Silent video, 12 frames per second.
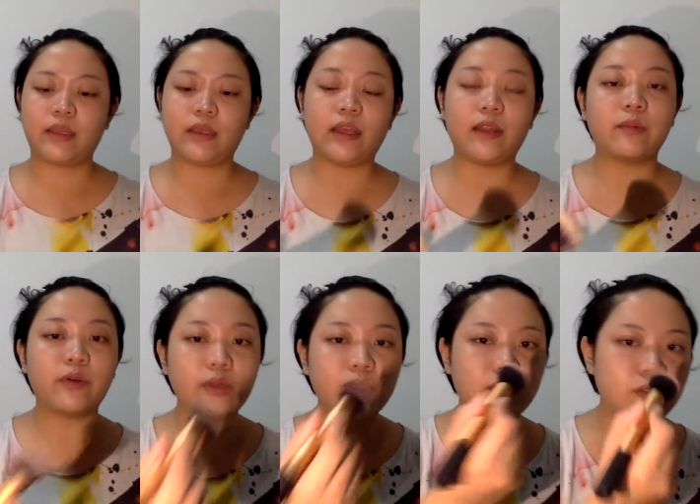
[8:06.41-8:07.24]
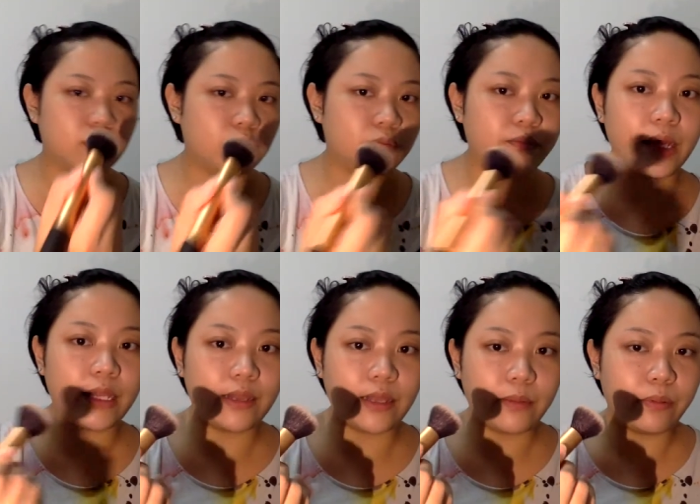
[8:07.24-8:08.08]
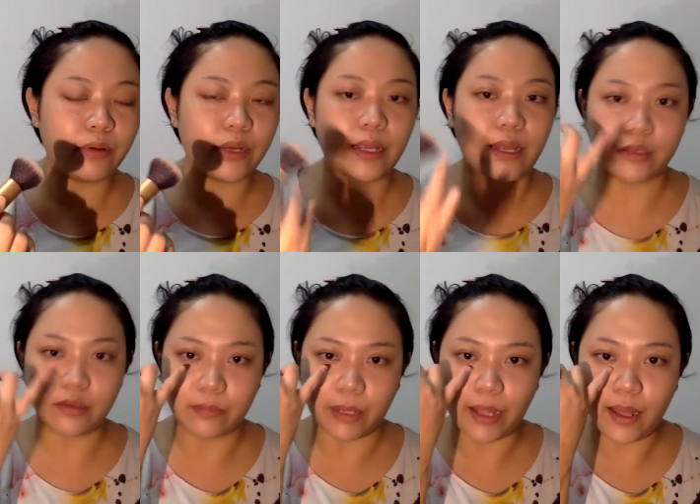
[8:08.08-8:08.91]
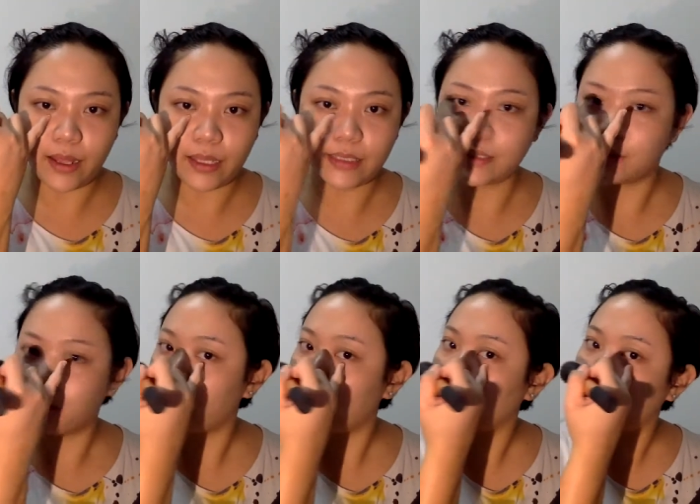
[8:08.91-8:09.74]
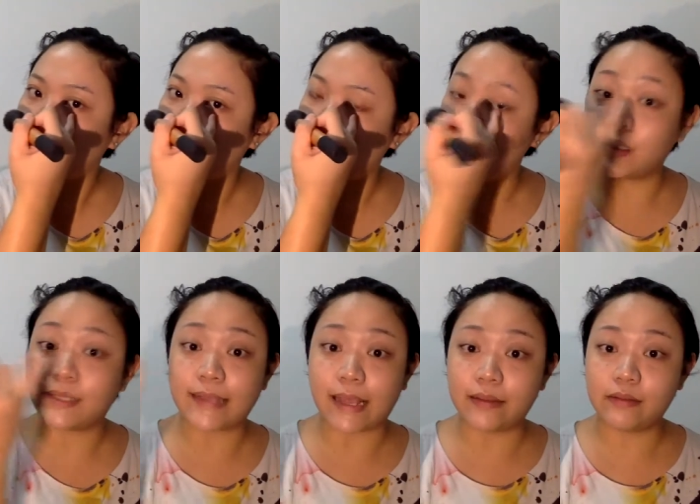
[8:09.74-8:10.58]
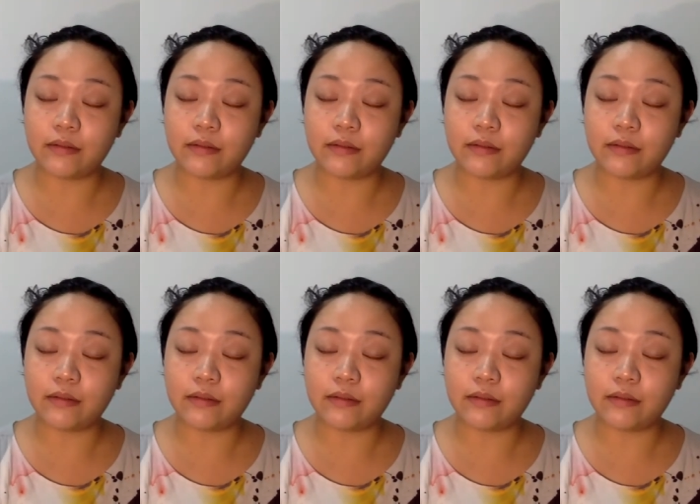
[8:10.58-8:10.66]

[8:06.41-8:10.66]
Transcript: And I'm going to mainly put it under my eyes, okay, to set,